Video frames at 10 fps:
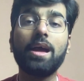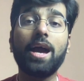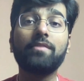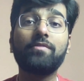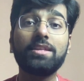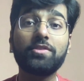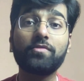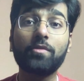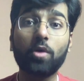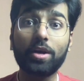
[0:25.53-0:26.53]
And friends, if
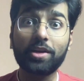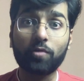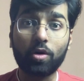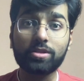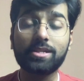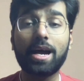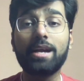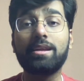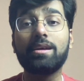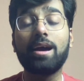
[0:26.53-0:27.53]
you have not yet watched
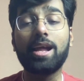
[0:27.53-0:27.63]
that